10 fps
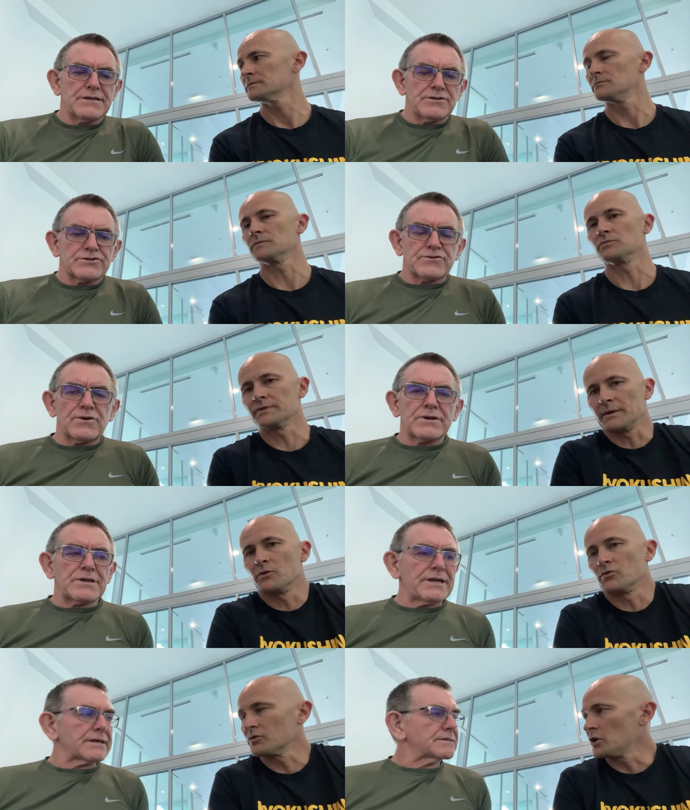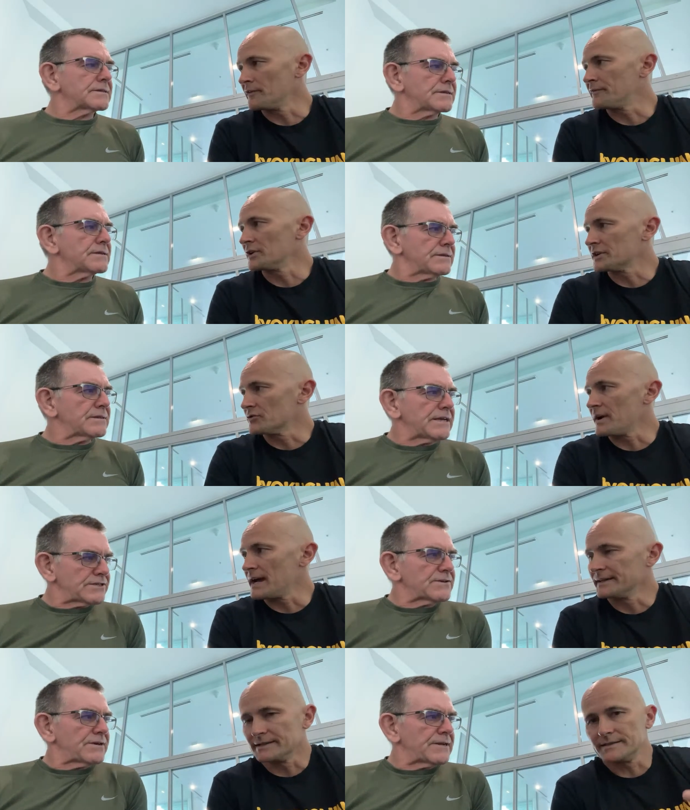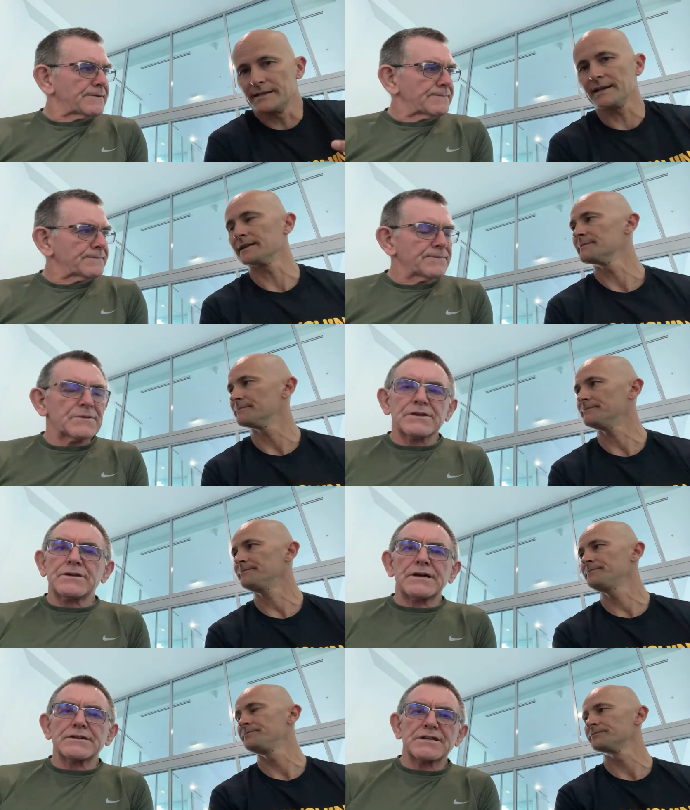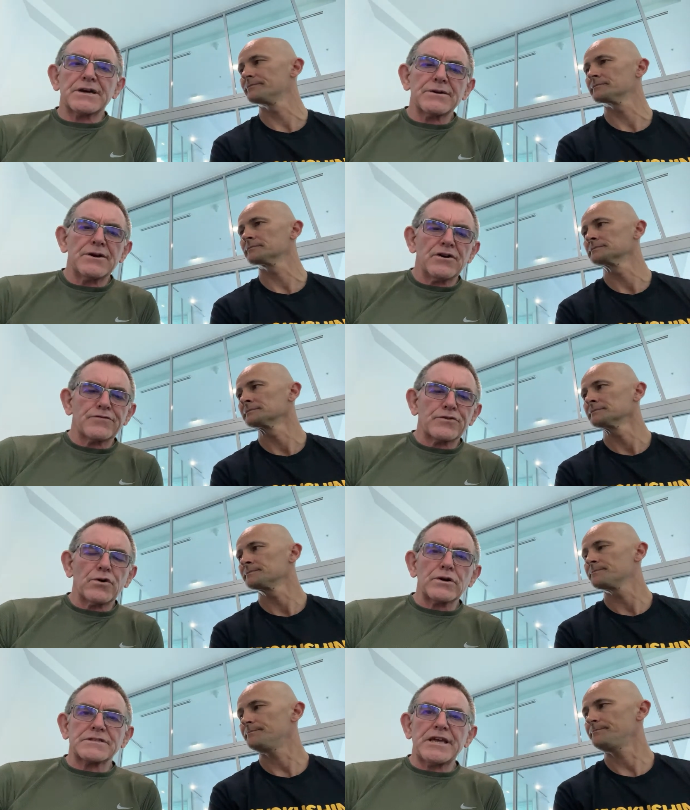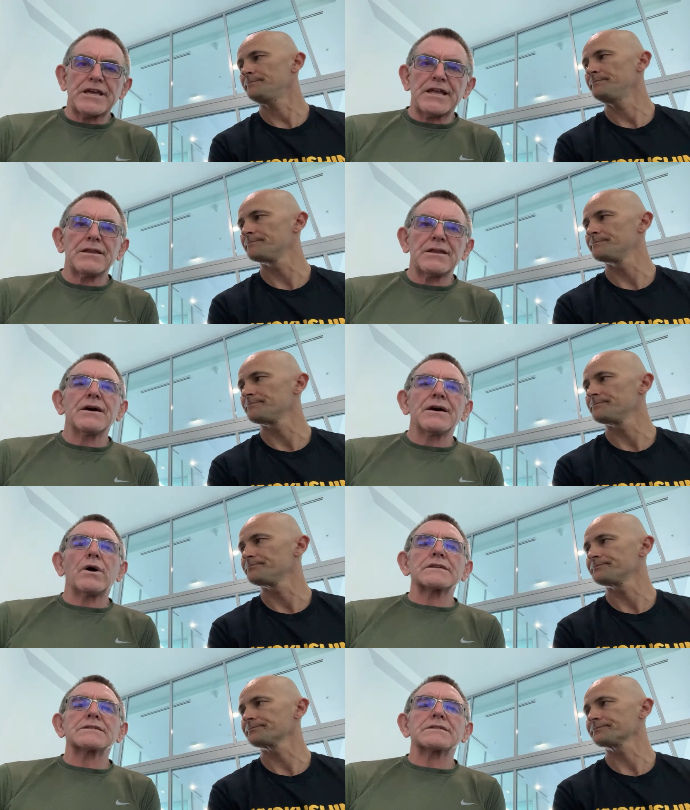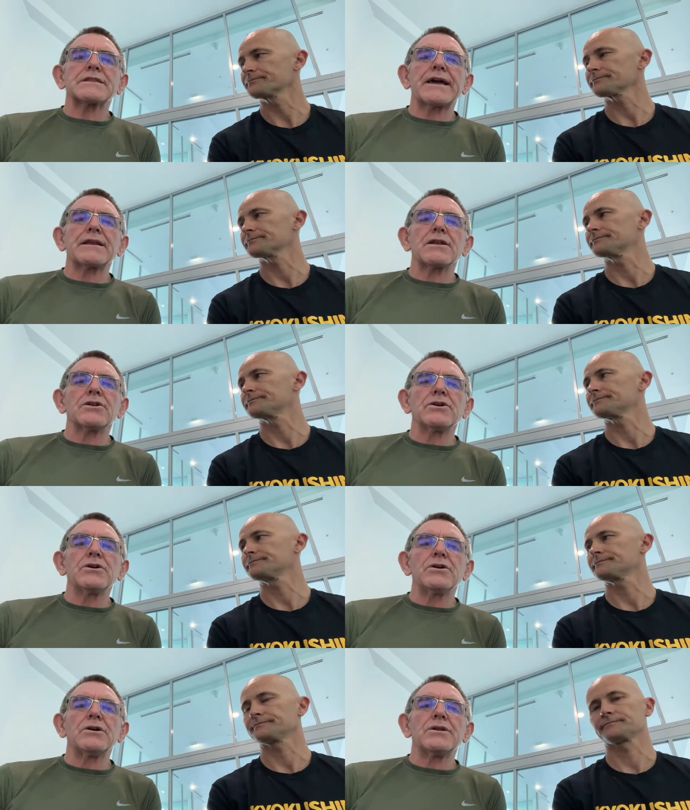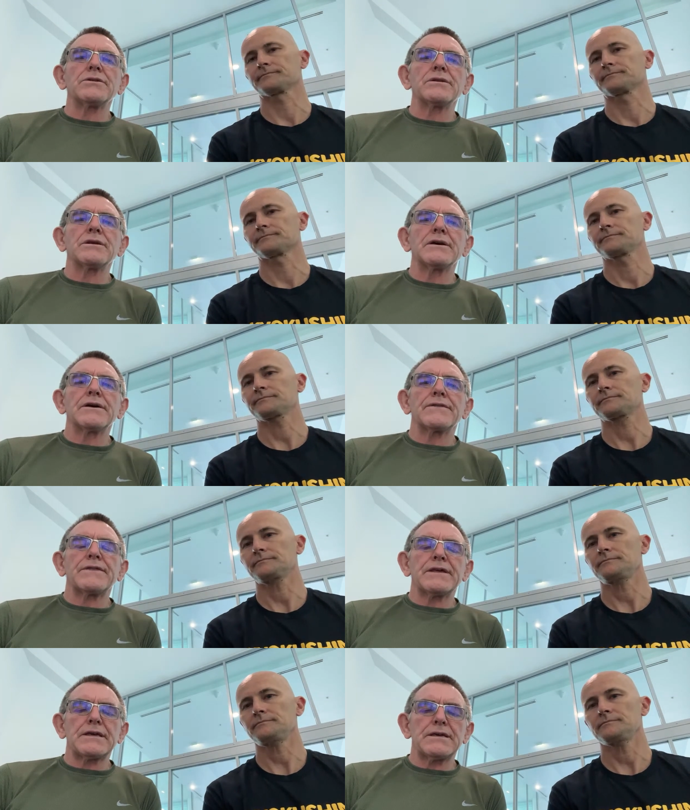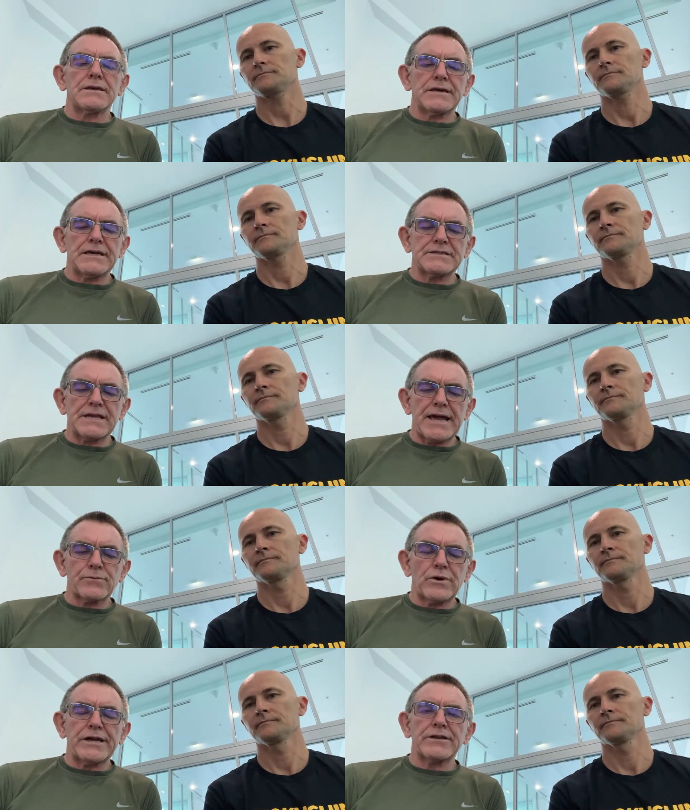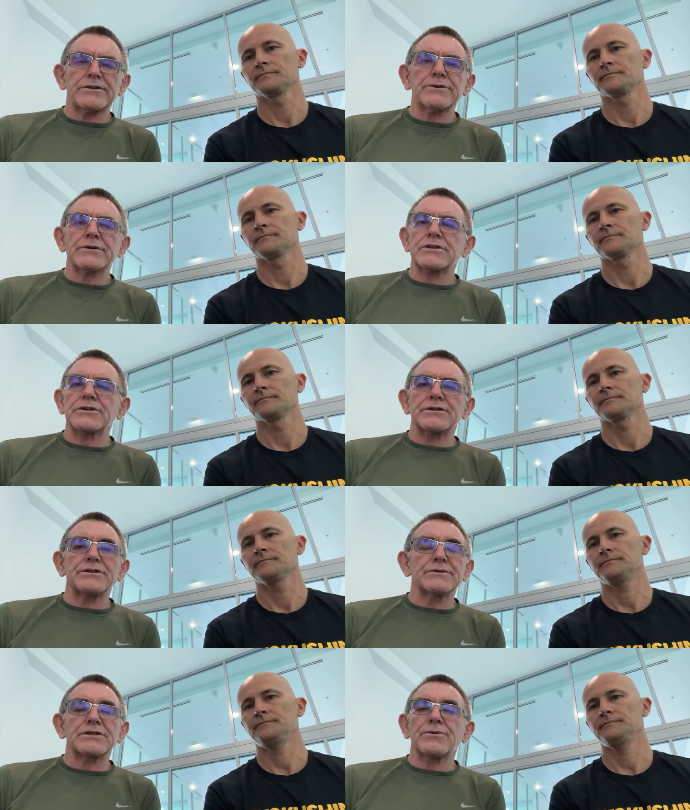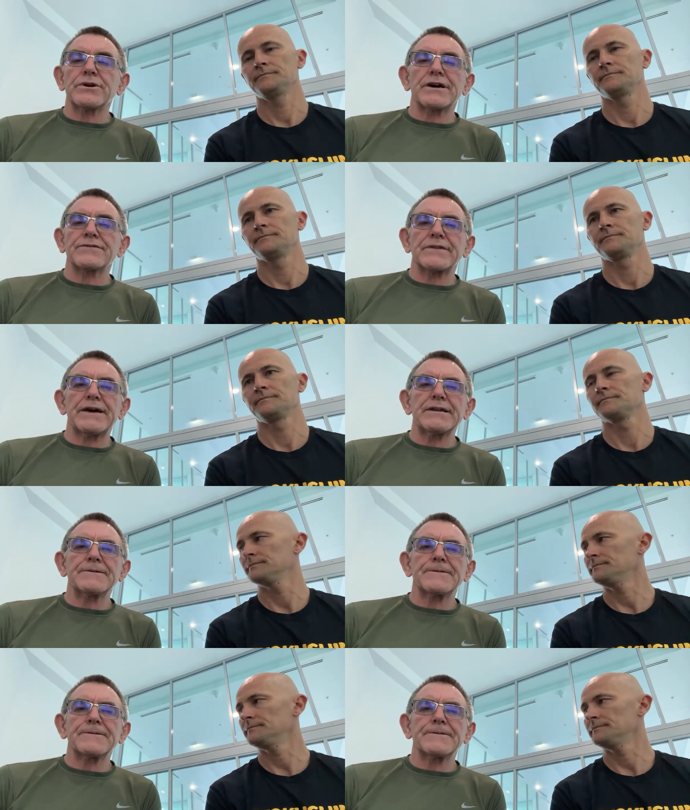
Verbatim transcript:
Speaker 1: stronger They're more legs. kyphotic and That's rounded. Right. Yeah. You know, so of course, then once they learn the exact way to do it, you can do what you want after that.